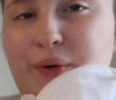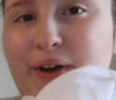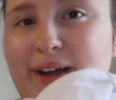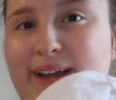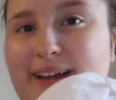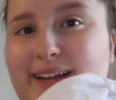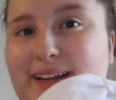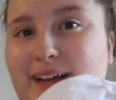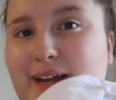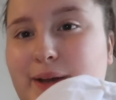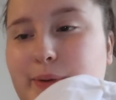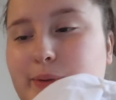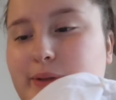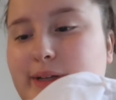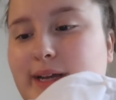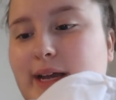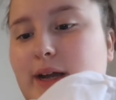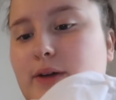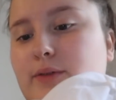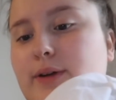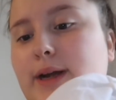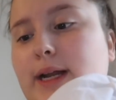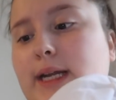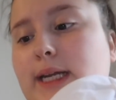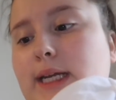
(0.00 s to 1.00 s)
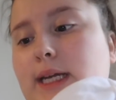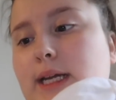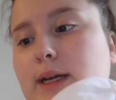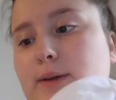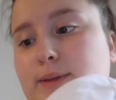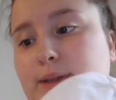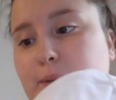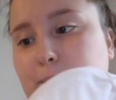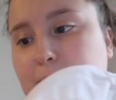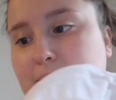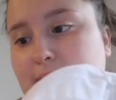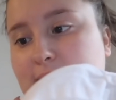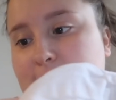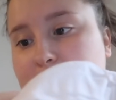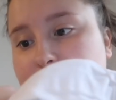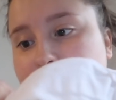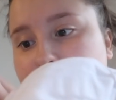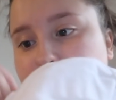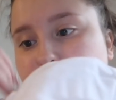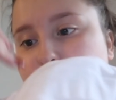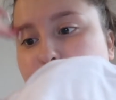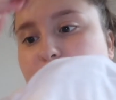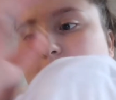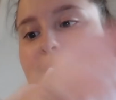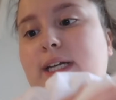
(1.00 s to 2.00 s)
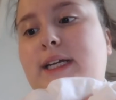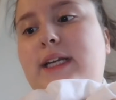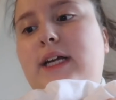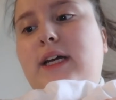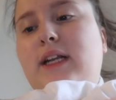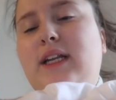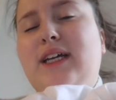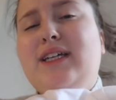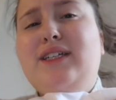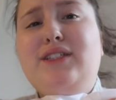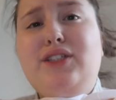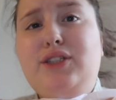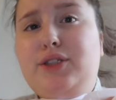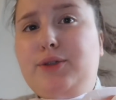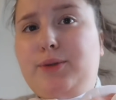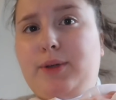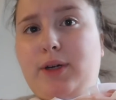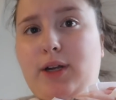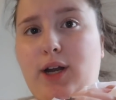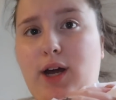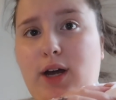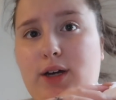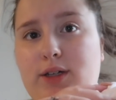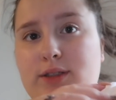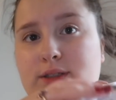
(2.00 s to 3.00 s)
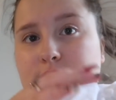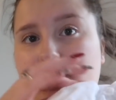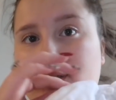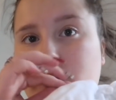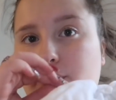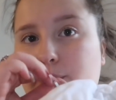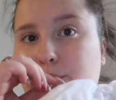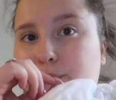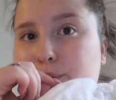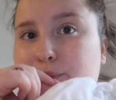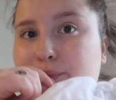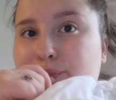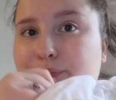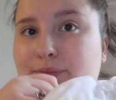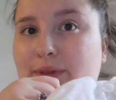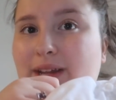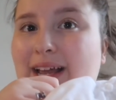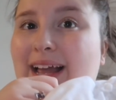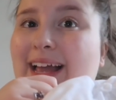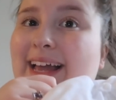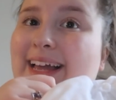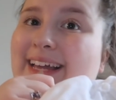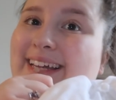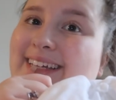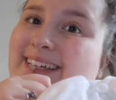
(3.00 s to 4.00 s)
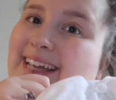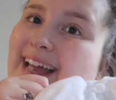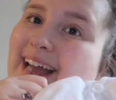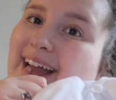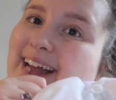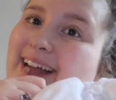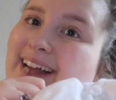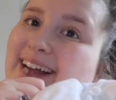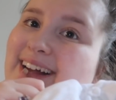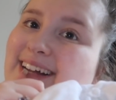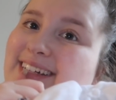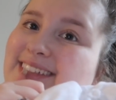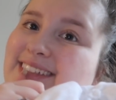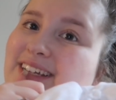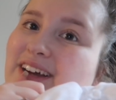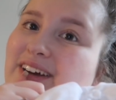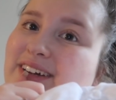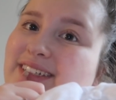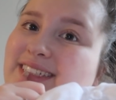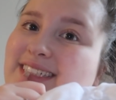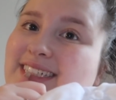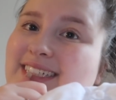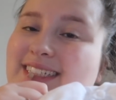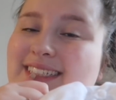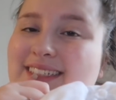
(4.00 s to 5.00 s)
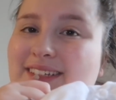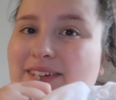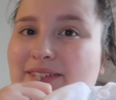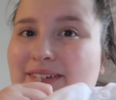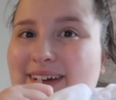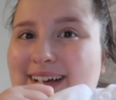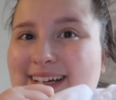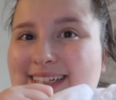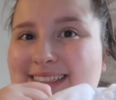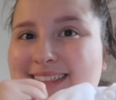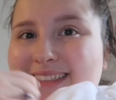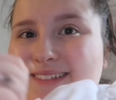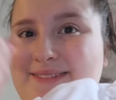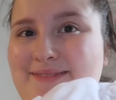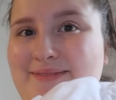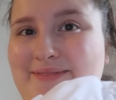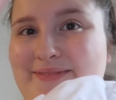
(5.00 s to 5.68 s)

while I will get ready and then we get the train at like 2 o'clock so yeah I'll talk to you soon guys